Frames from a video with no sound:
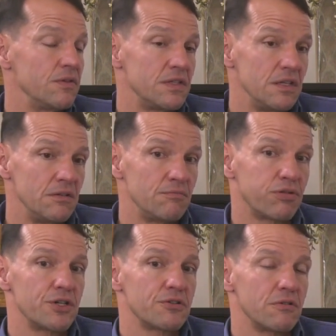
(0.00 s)
seen
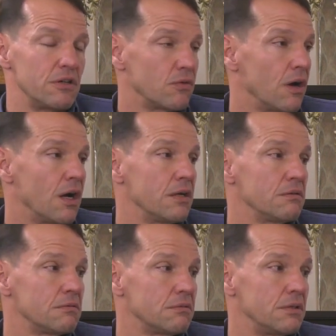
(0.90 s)
pressure on Iran.
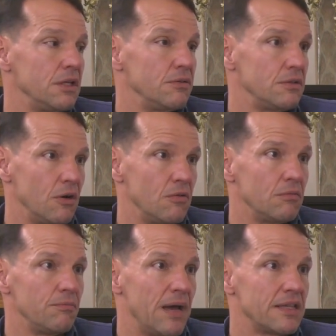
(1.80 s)

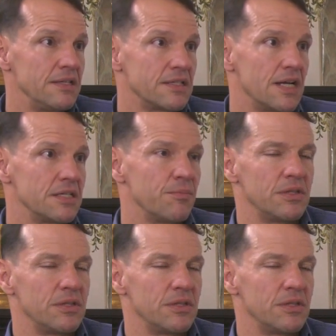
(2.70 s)
Don't back these guys up.